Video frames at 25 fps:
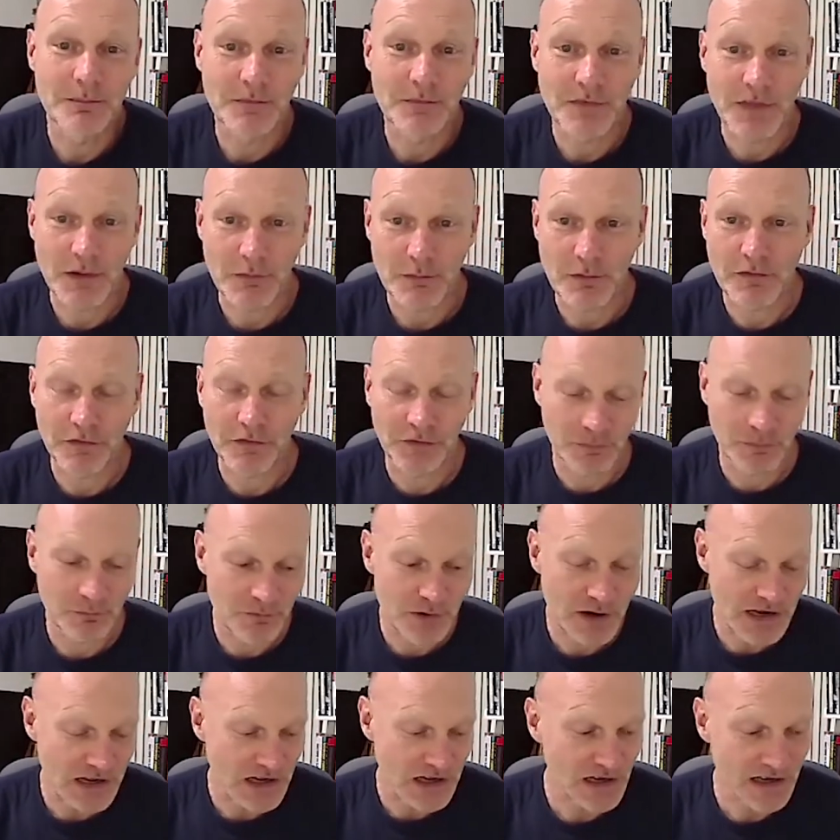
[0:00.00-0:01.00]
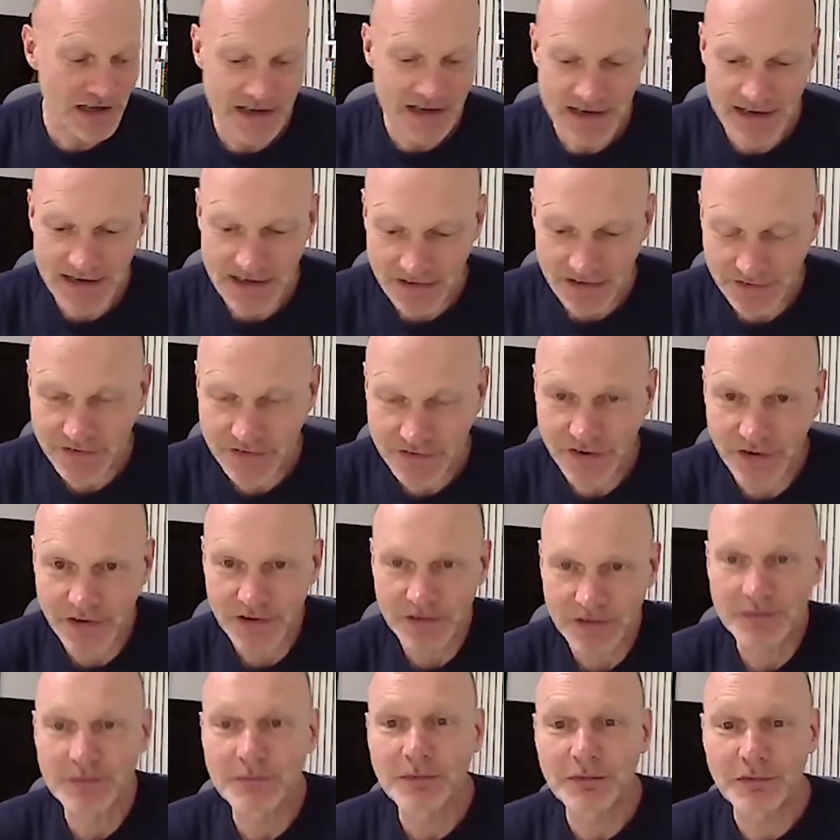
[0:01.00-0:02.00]
there are some really clear links
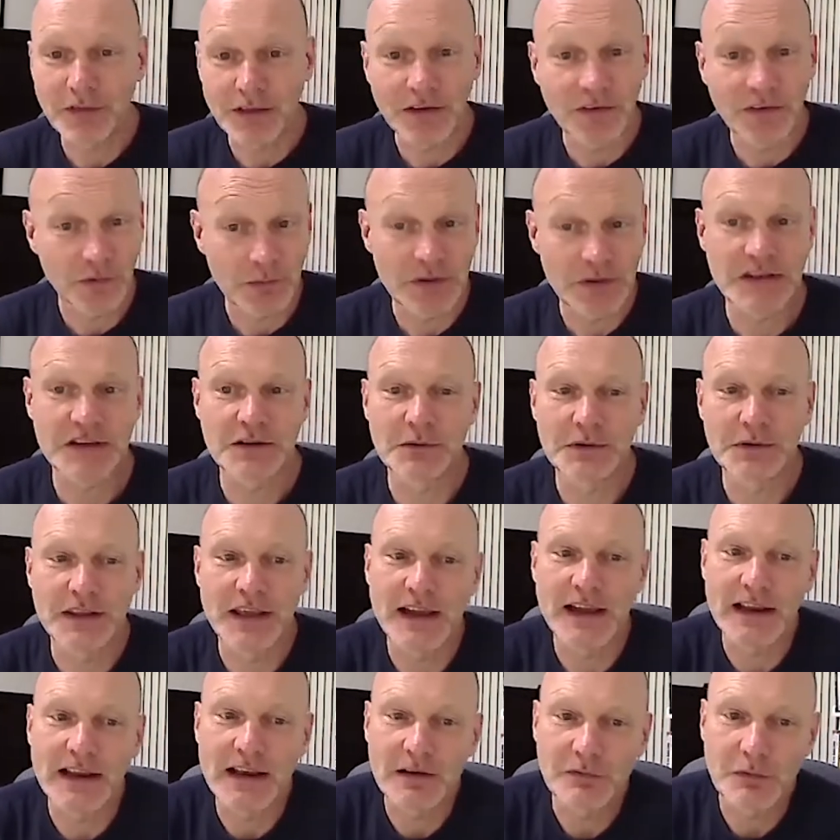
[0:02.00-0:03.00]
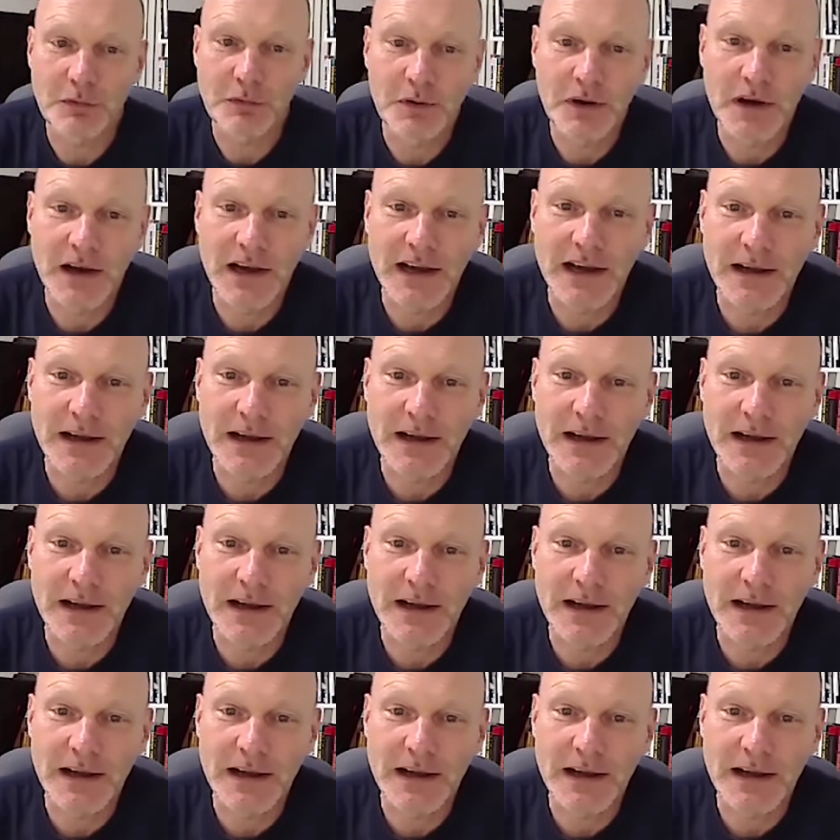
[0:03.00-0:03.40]
to things that we do on the A-level.